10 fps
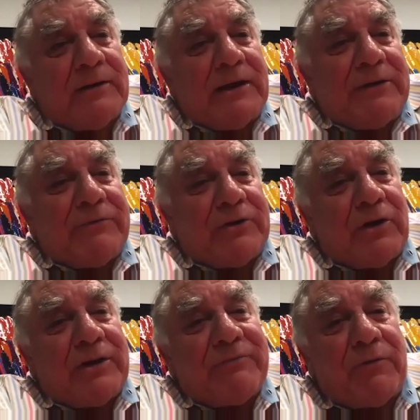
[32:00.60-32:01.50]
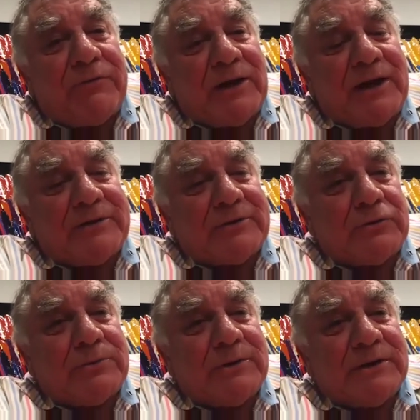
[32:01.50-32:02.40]
even though they've ovulated
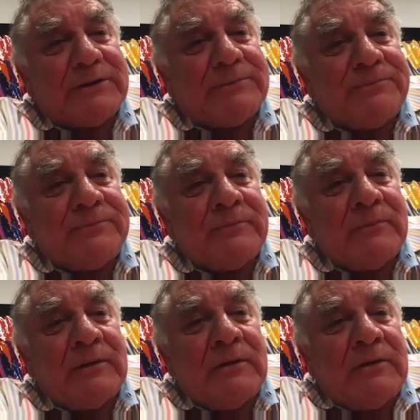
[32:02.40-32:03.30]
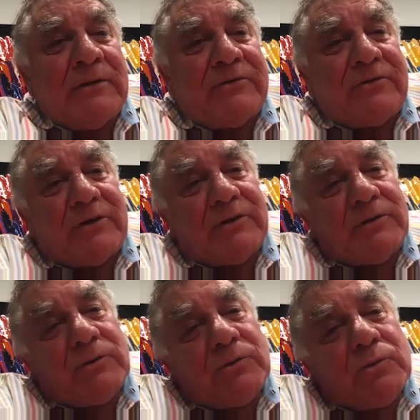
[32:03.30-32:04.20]
normally.
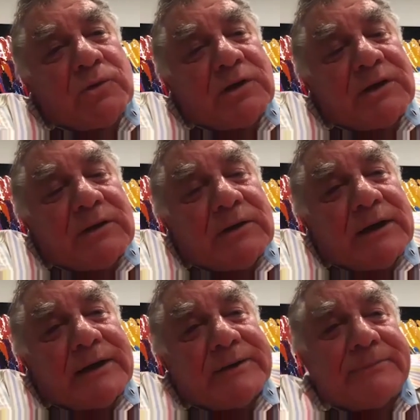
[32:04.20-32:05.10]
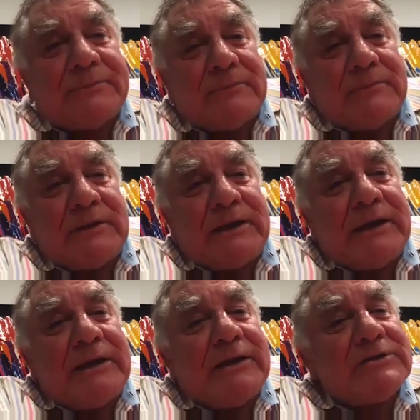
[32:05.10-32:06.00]
So
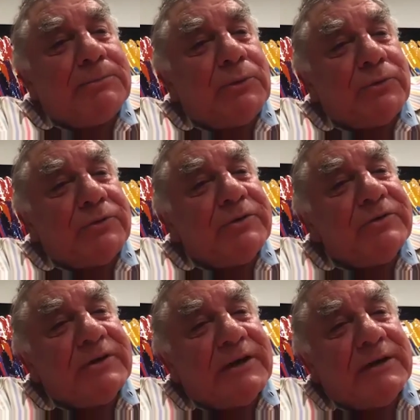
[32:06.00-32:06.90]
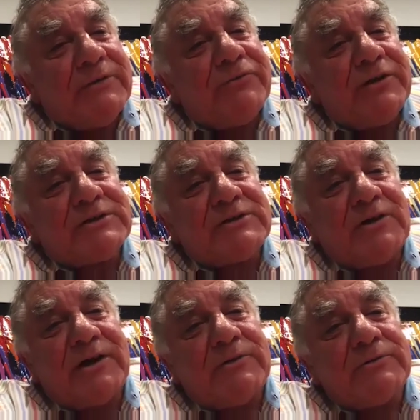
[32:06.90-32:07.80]
it is important in fresh
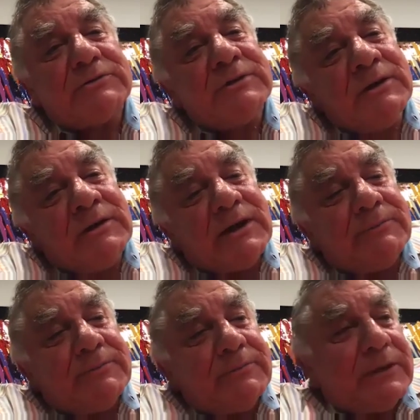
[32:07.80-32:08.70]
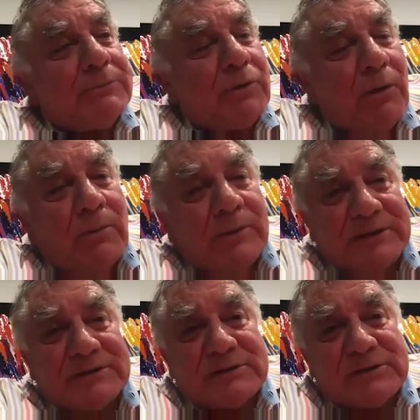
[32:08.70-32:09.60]
cycles. It probably
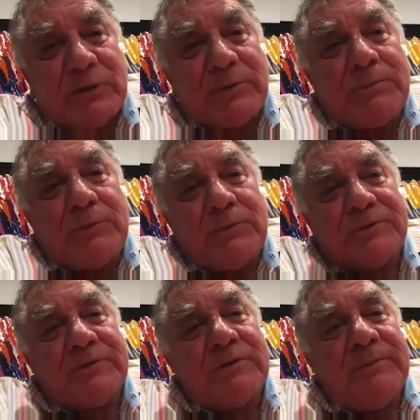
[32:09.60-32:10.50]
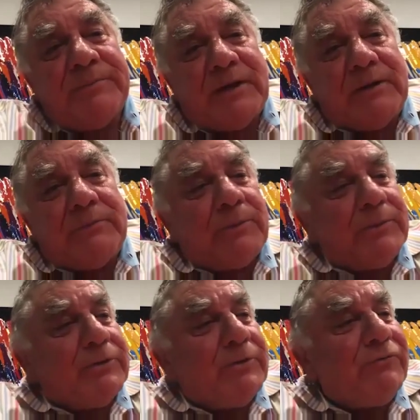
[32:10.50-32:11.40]
isn't so important when we
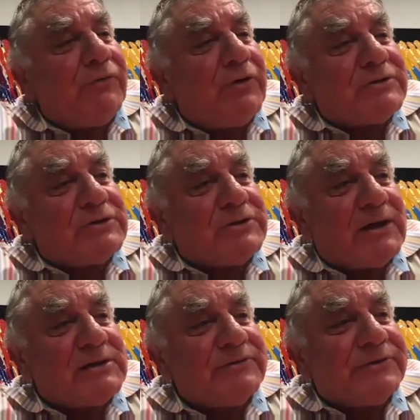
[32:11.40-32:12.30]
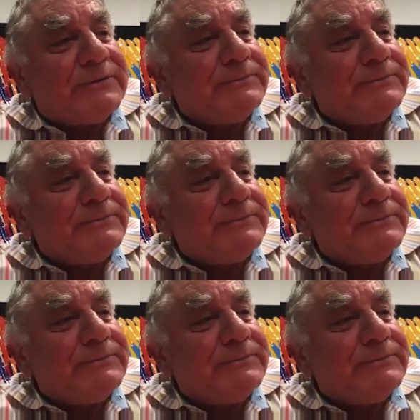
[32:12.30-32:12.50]
do a frozen transfer.